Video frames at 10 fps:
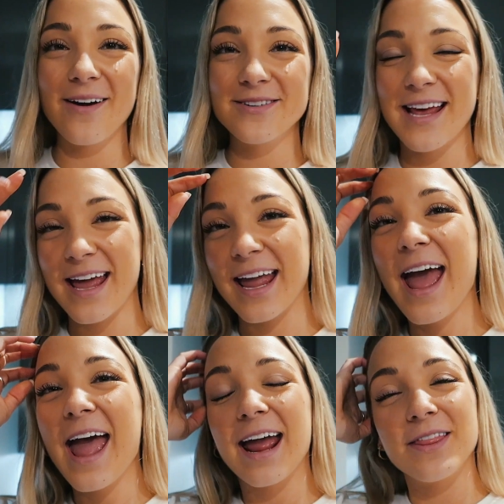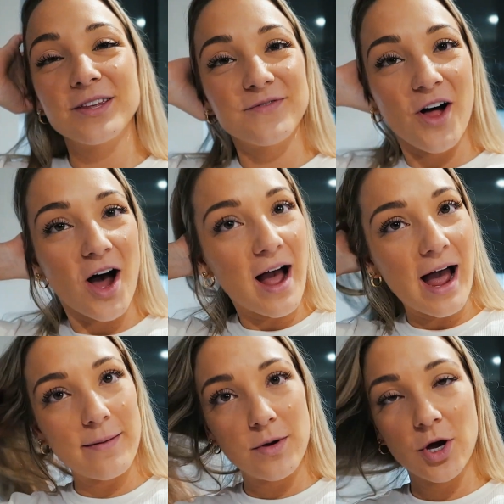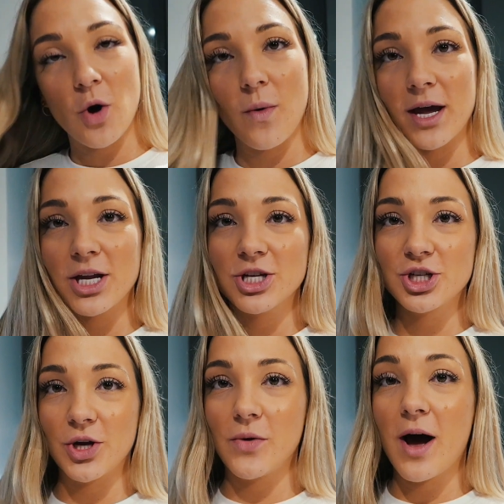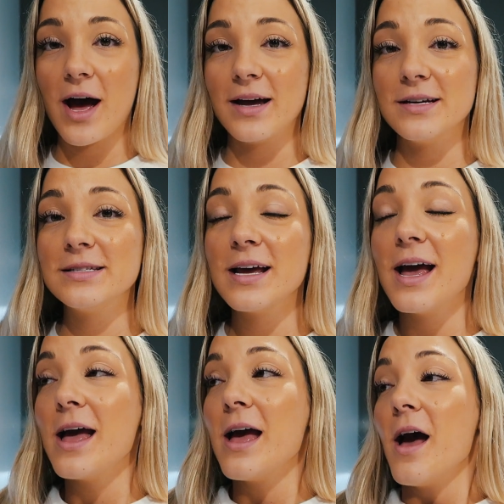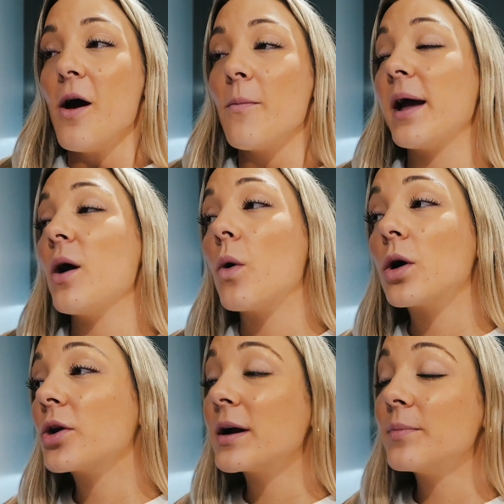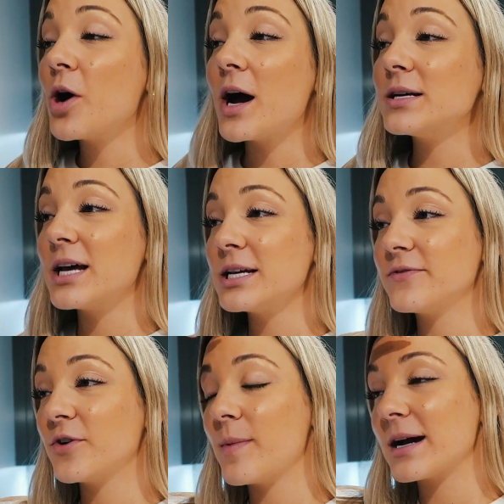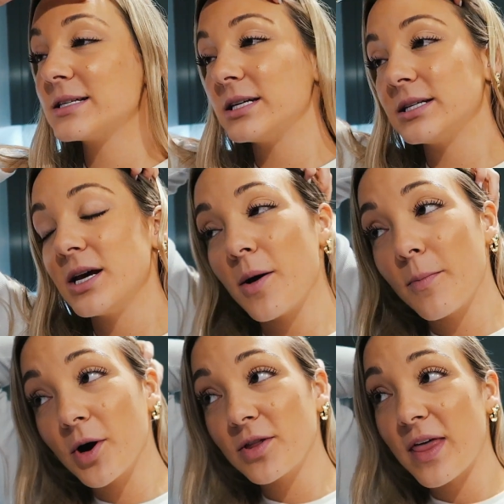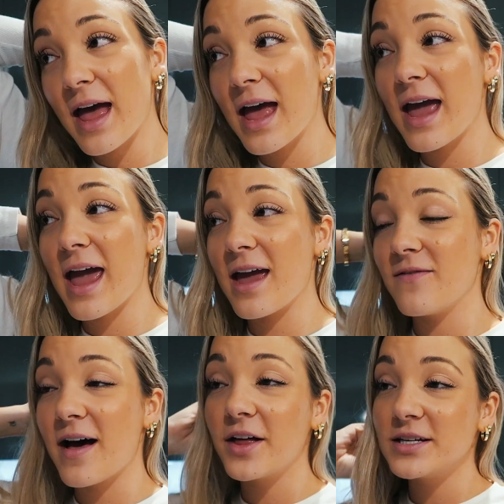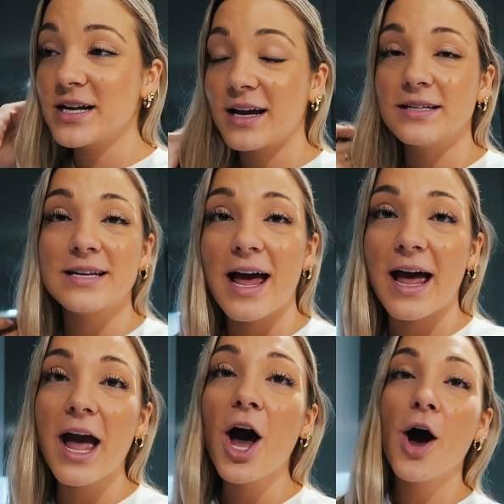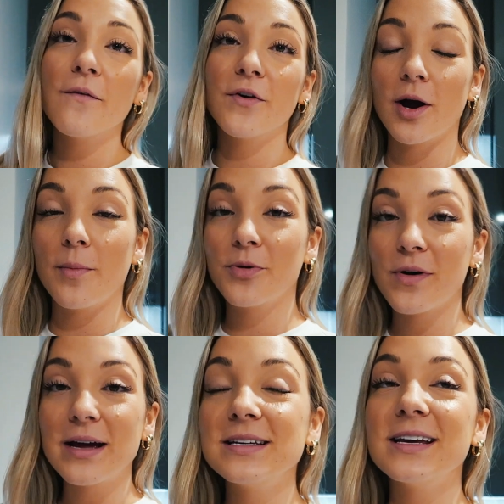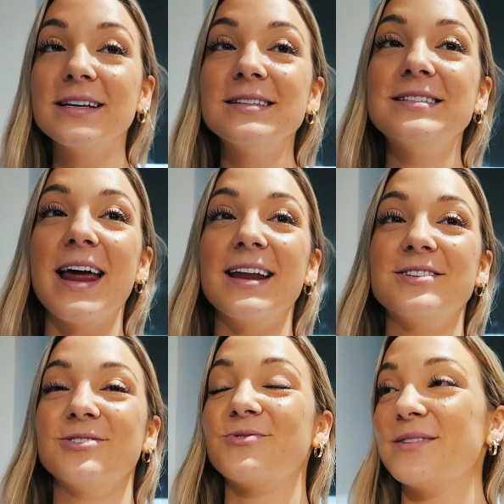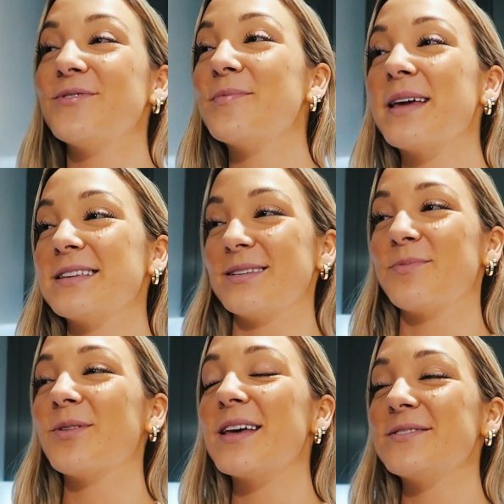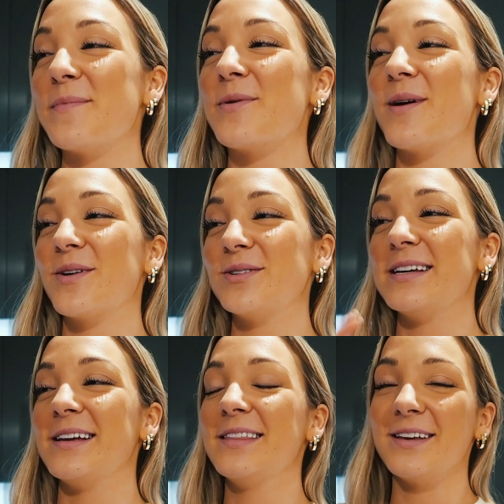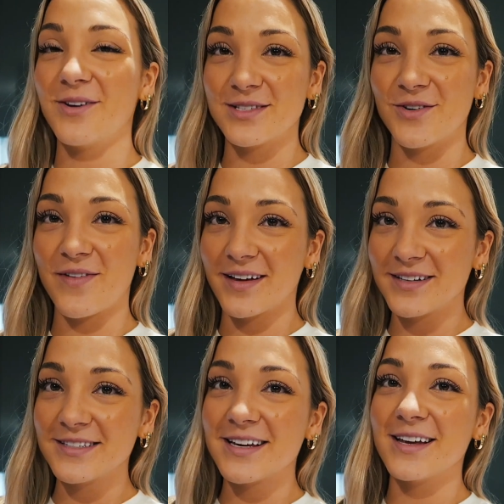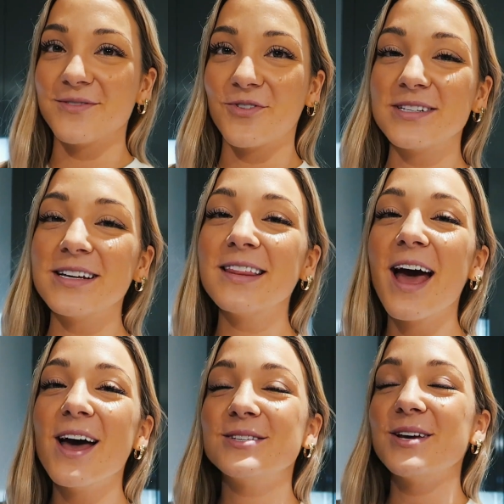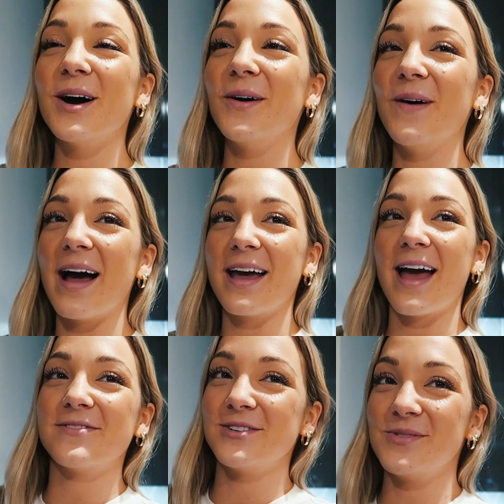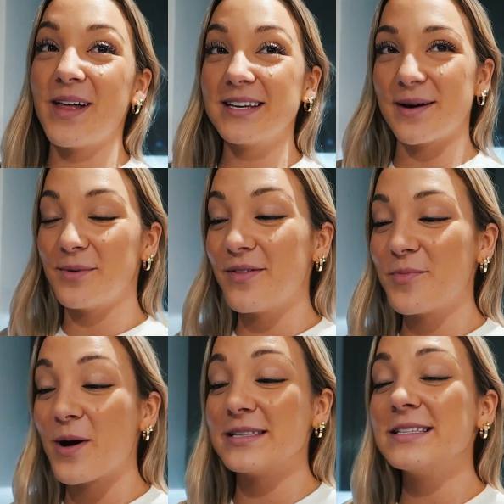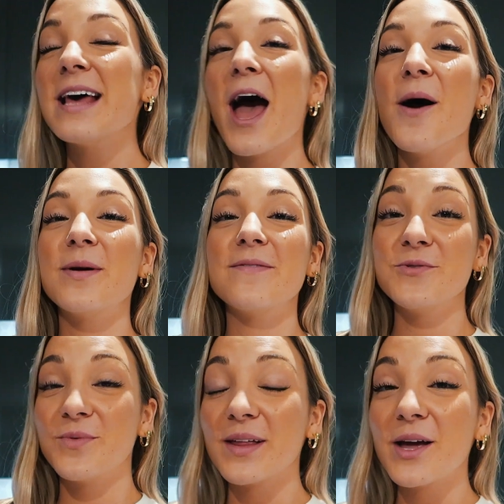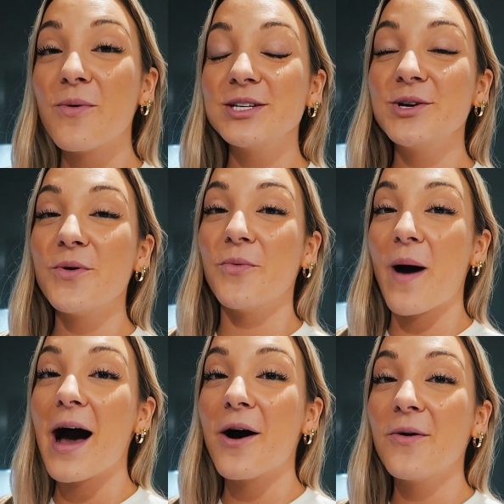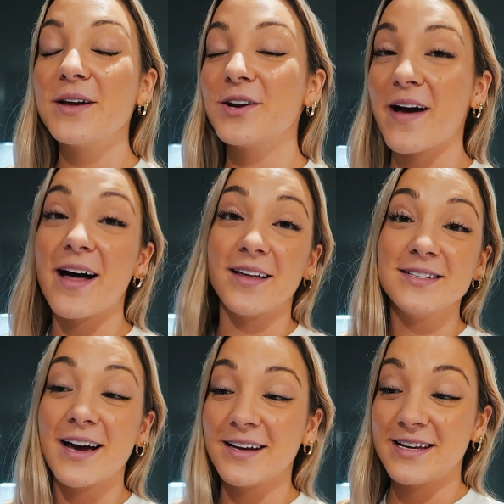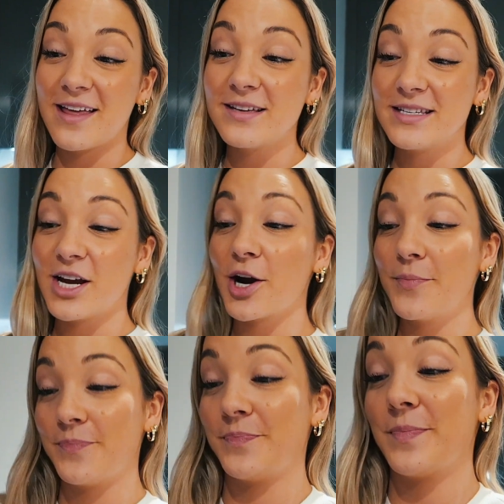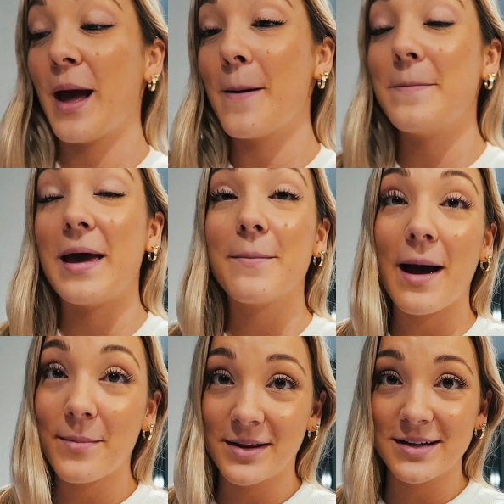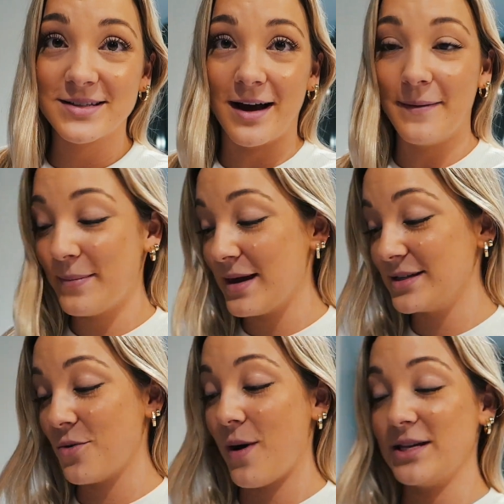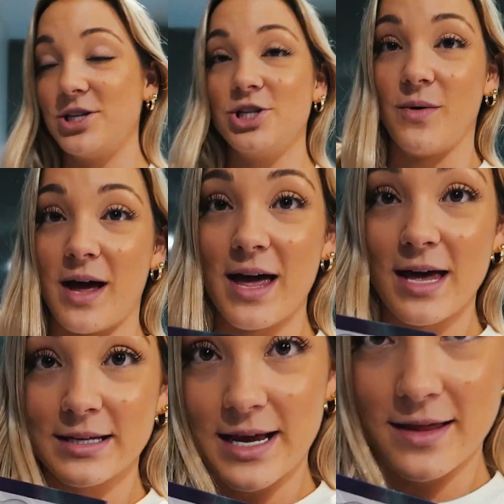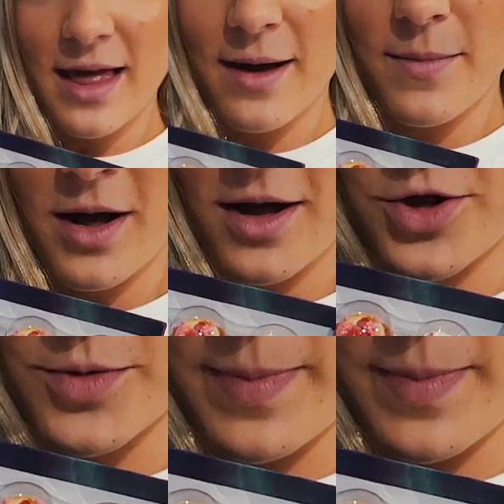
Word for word: I was saying, in this vlog, I'm going to show you guys my ordering process for Max's birthday and Valentine's Day for presents. And it's just stressful because his birthday is February thirteenth and you guys know Valentine's Day is the fourteenth. So I have to do like double of the presents. But if you really want to wow your Valentine's Day this year, Baked by Melissa is the way to do it. Send them their